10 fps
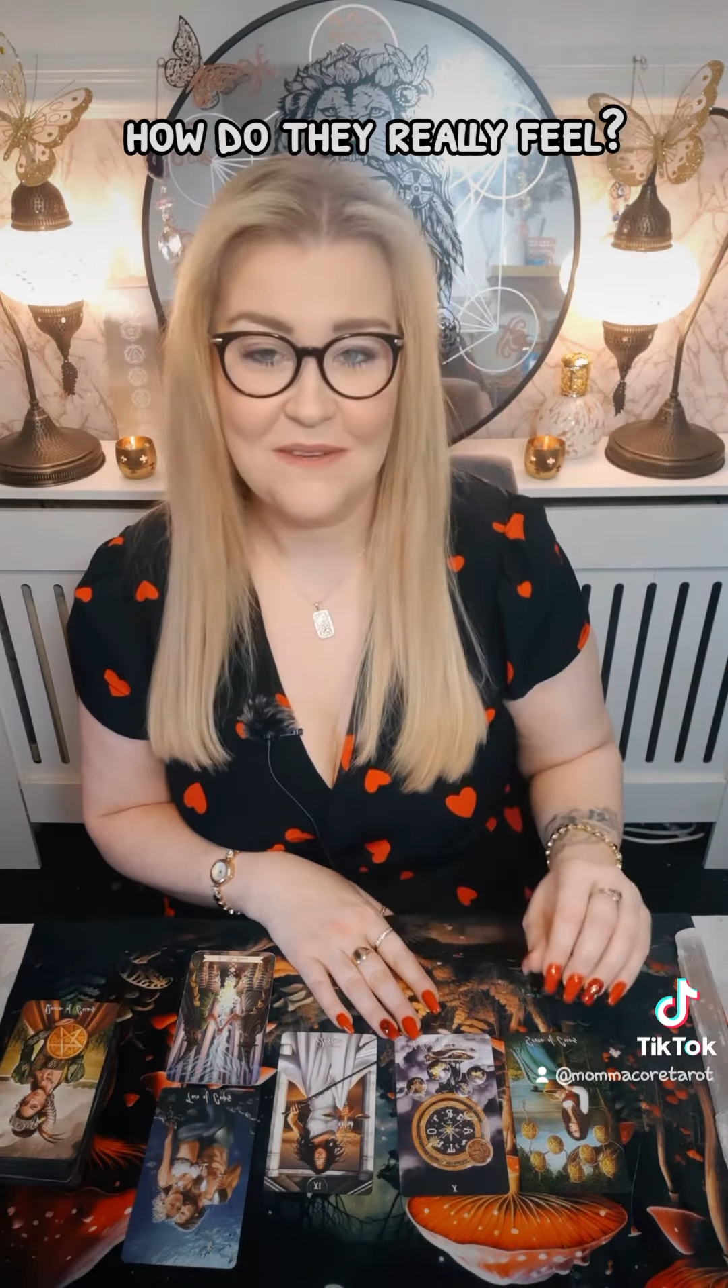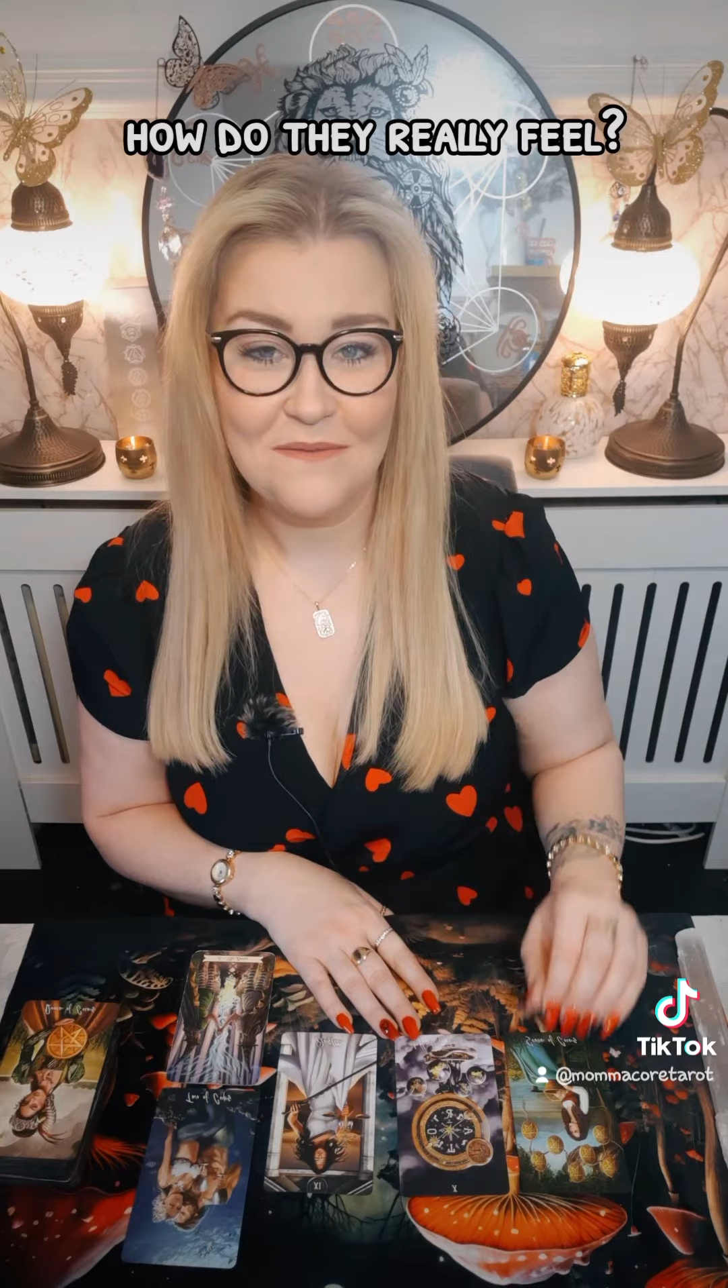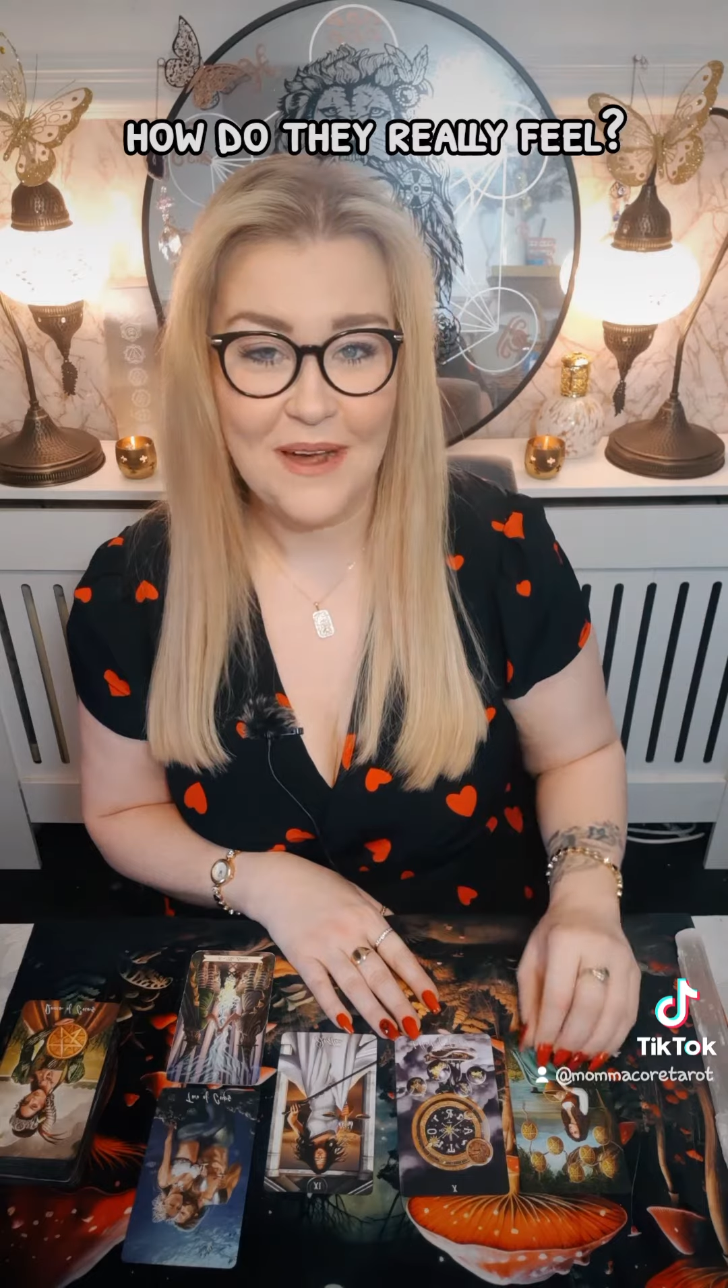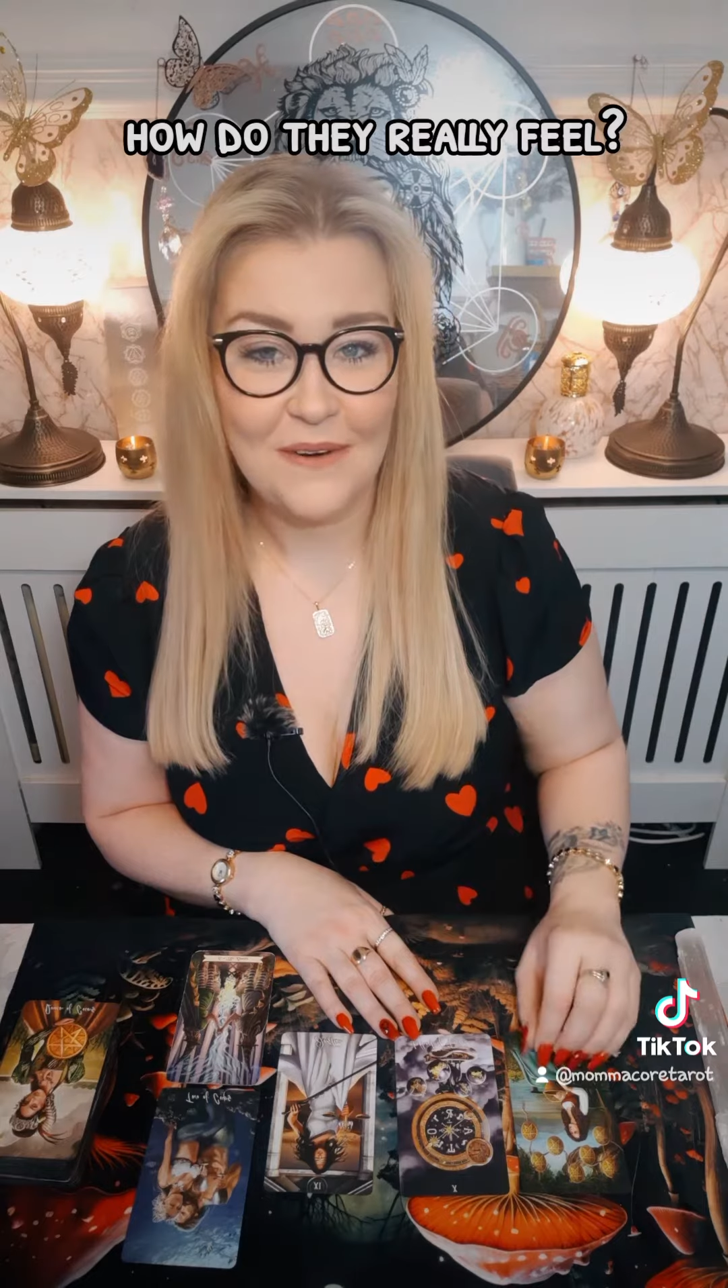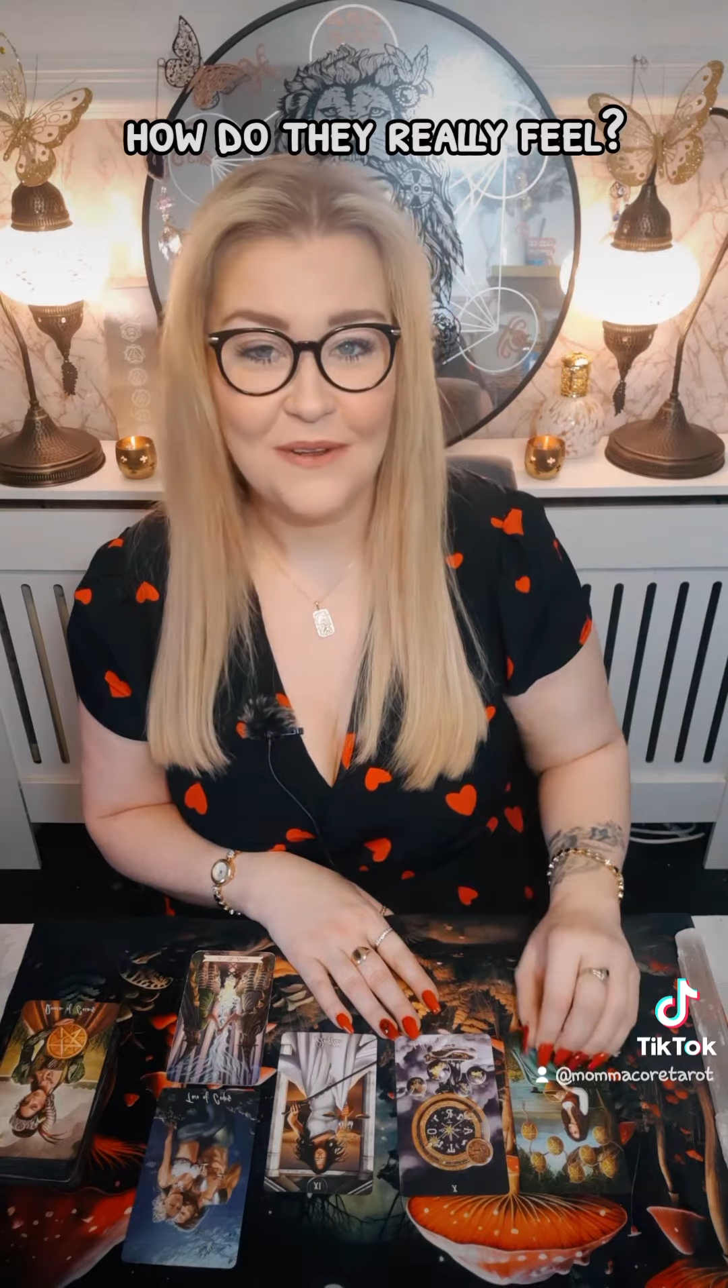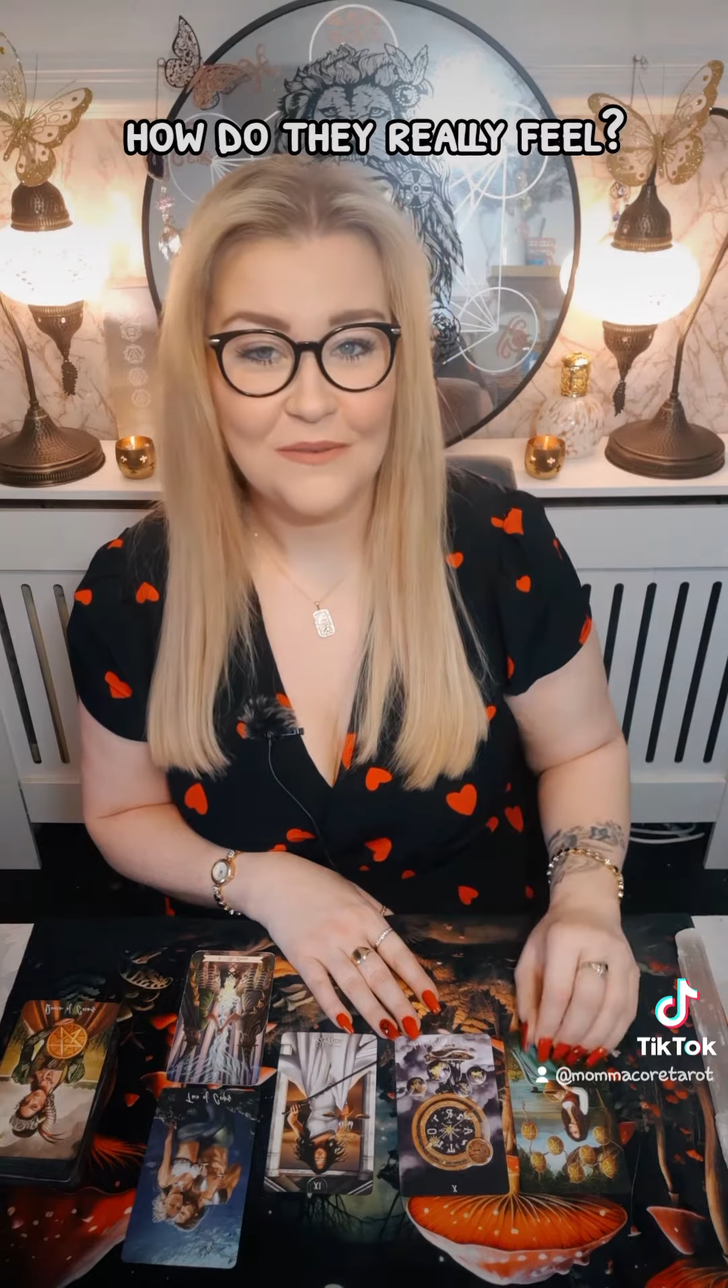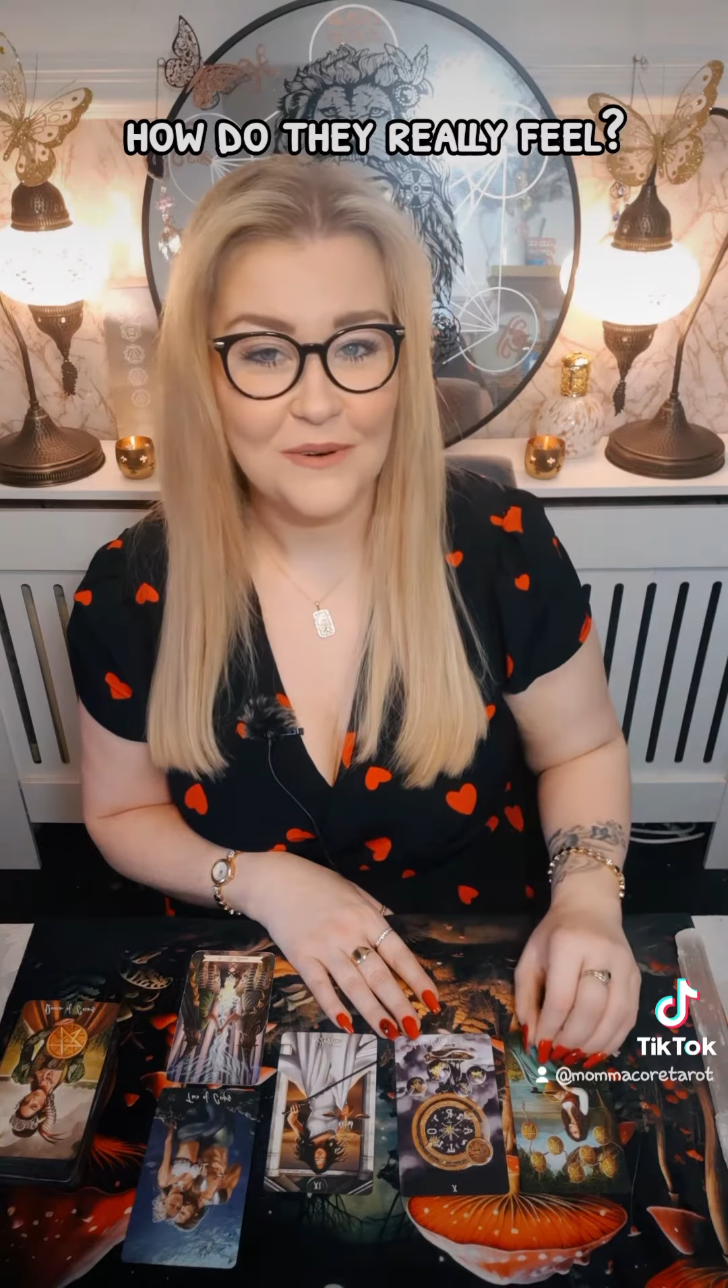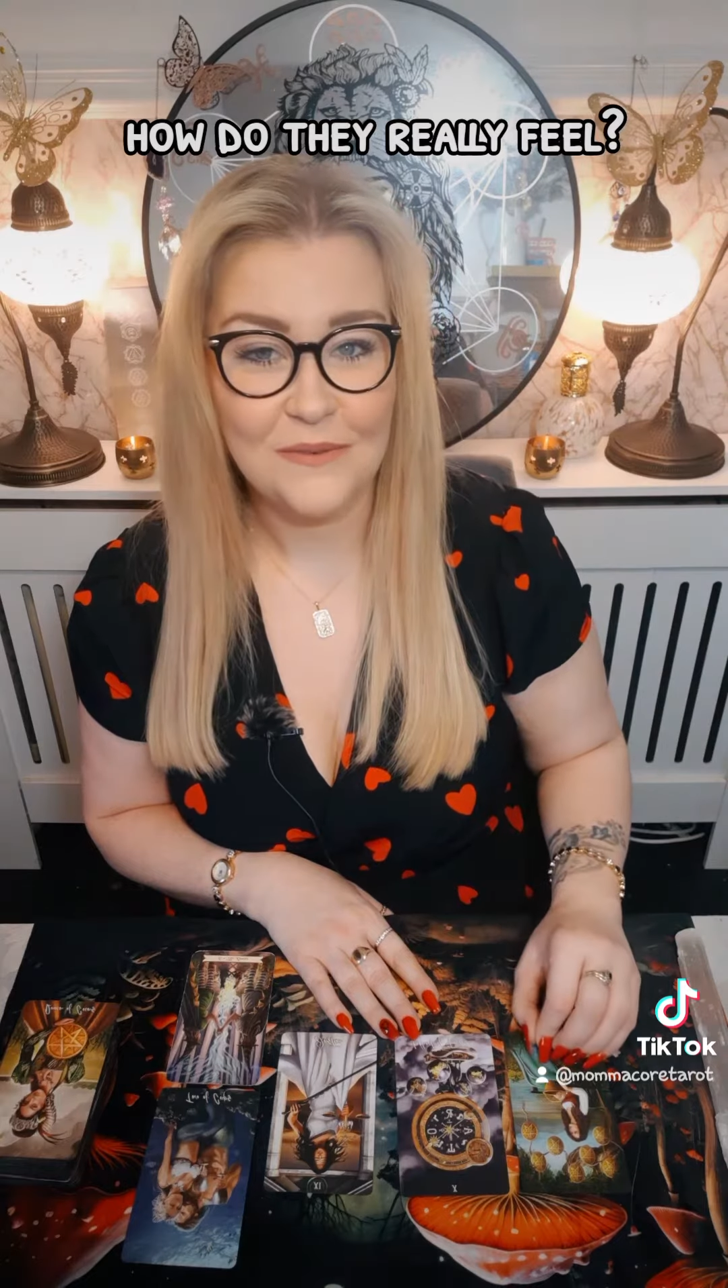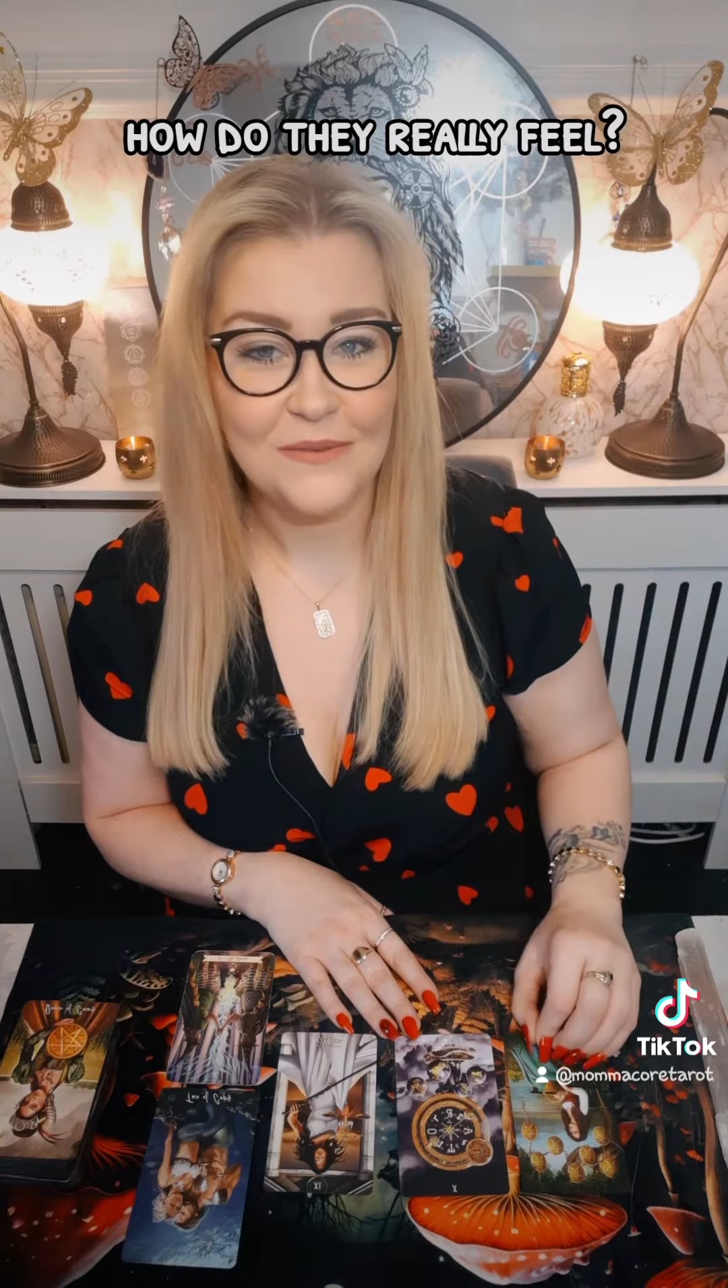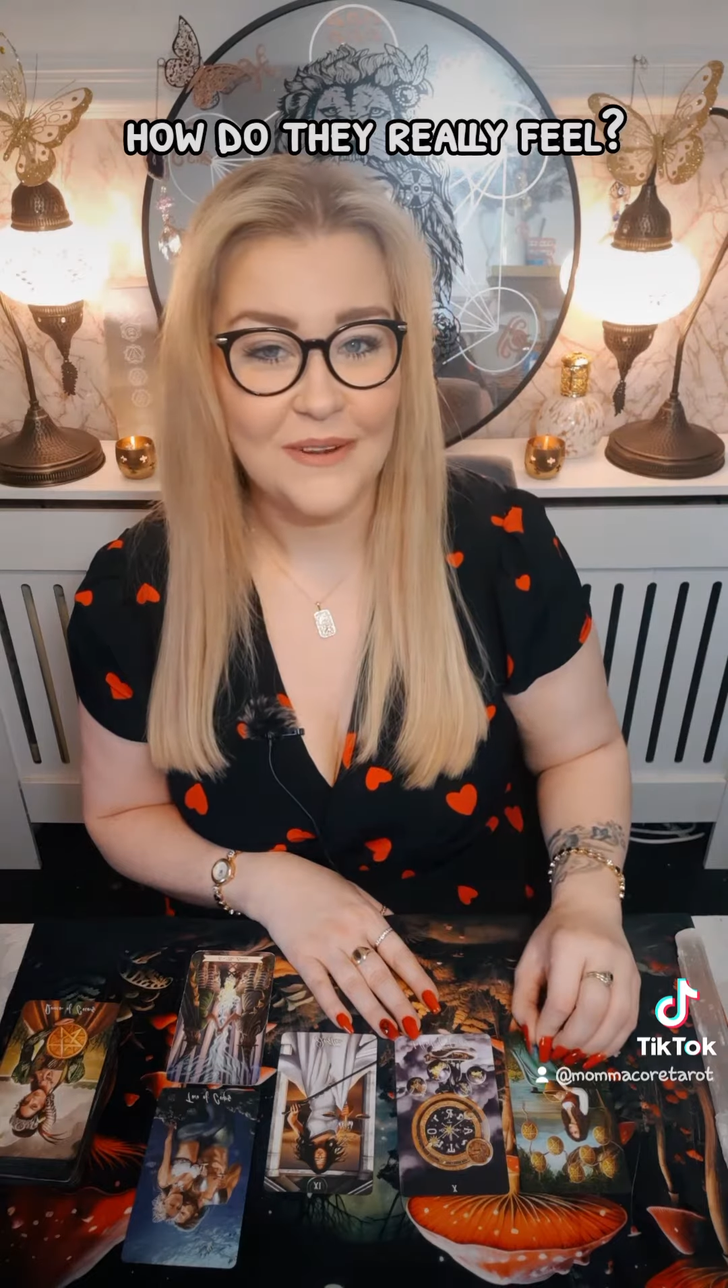a very
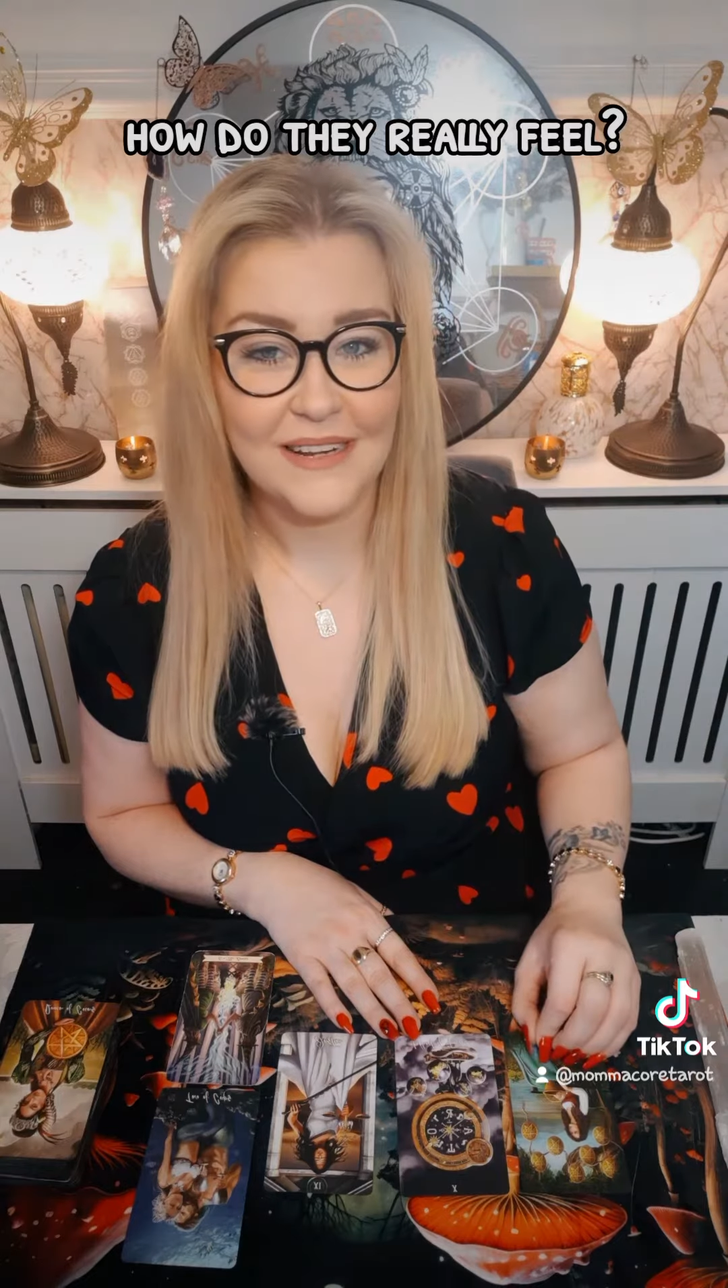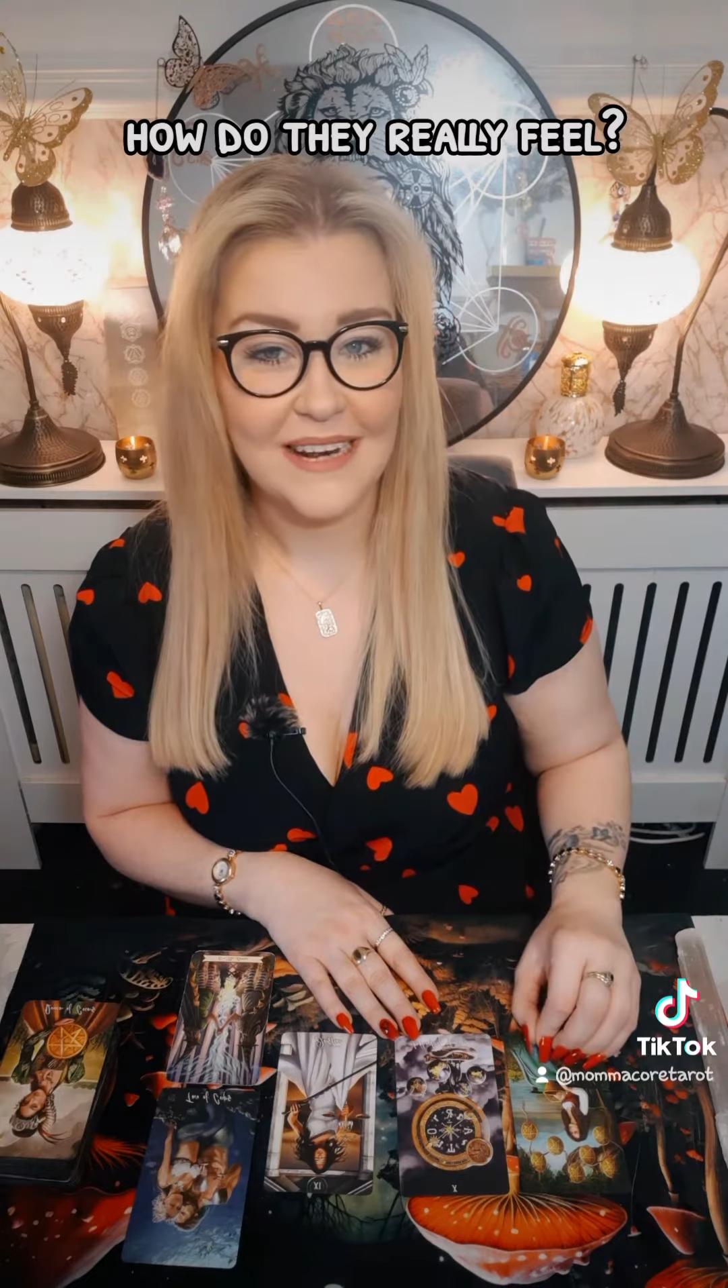fruitful